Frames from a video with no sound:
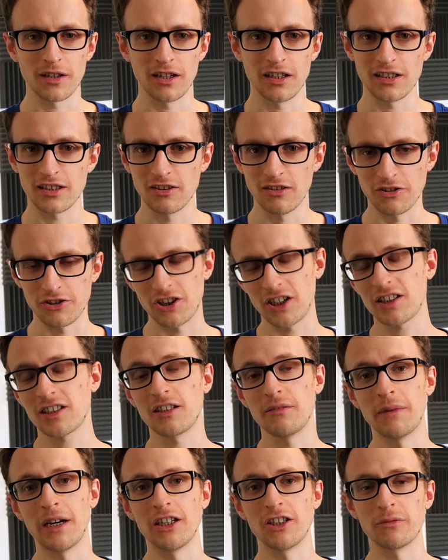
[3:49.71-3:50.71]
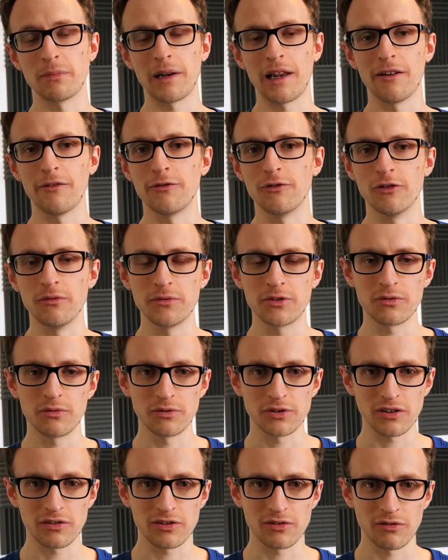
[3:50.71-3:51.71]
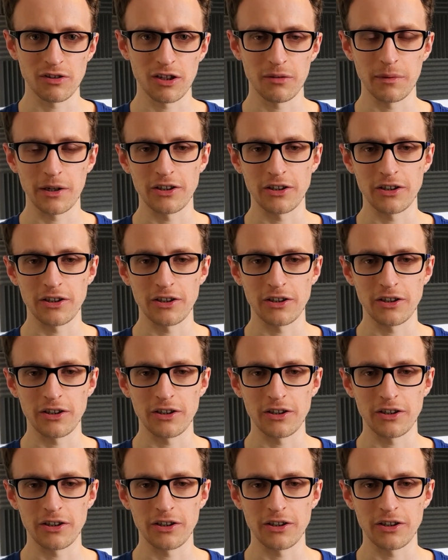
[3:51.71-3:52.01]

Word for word: And it's not just the major platforms, we're also talking